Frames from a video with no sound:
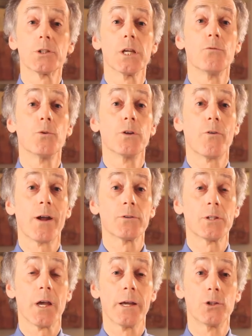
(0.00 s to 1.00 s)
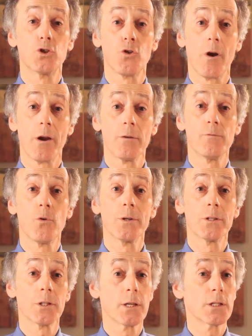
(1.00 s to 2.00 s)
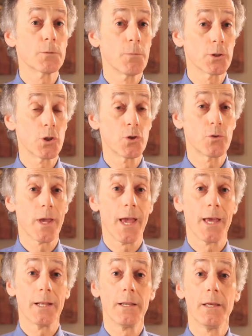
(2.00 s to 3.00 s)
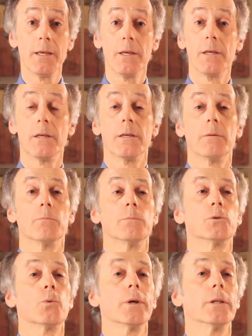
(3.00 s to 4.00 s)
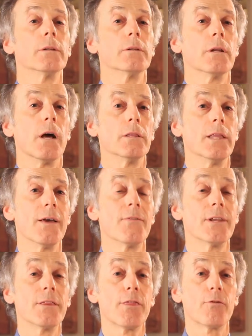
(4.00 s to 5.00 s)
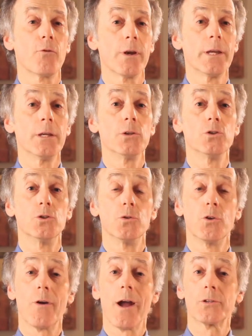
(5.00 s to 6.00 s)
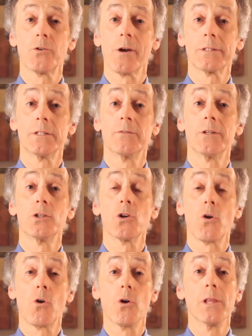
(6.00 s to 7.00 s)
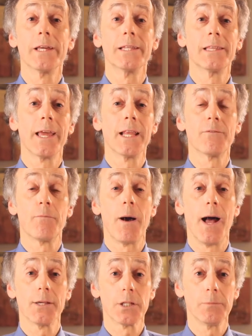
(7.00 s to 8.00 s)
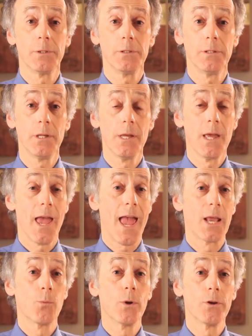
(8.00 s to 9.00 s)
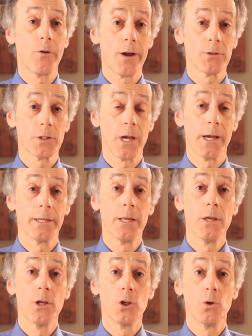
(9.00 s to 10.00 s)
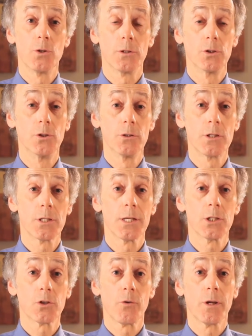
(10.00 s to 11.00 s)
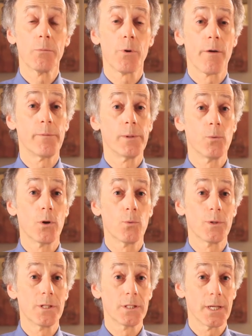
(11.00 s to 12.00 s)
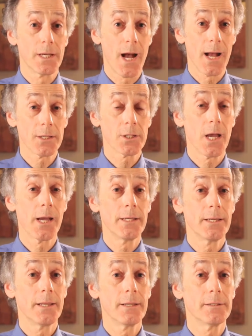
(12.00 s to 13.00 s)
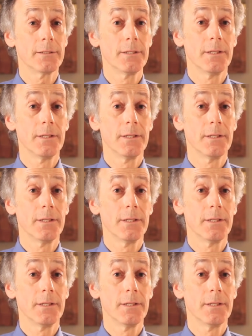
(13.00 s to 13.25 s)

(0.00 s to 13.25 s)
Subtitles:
yourself when you're outside. Try to avoid sun as much as you can. Between 11 and 3, do your outdoor activities early and late if possible. And when you're outside, use a good sunscreen, preferably one with zinc oxide in it,